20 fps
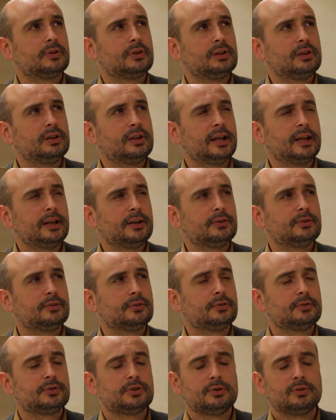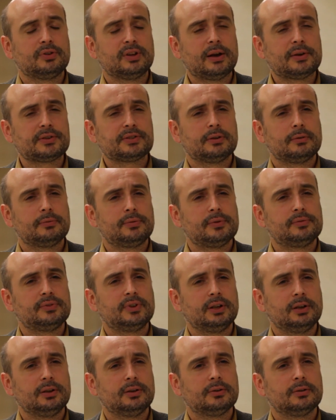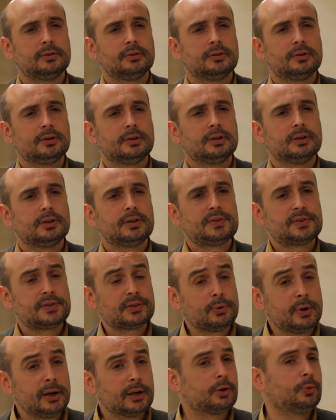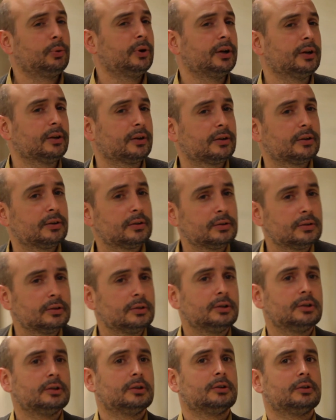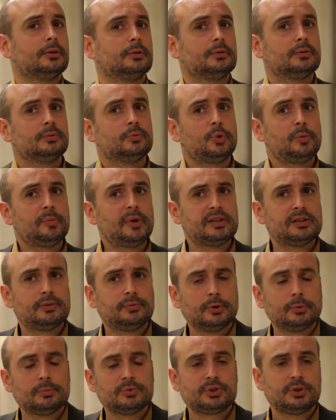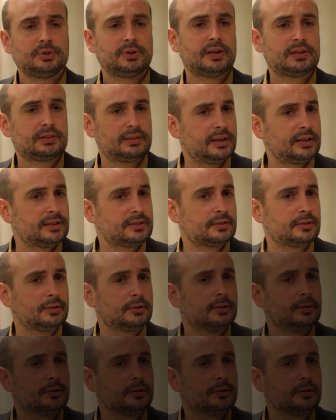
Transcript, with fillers: late two thousand fifteen. It's quite quick. We made the film two years later.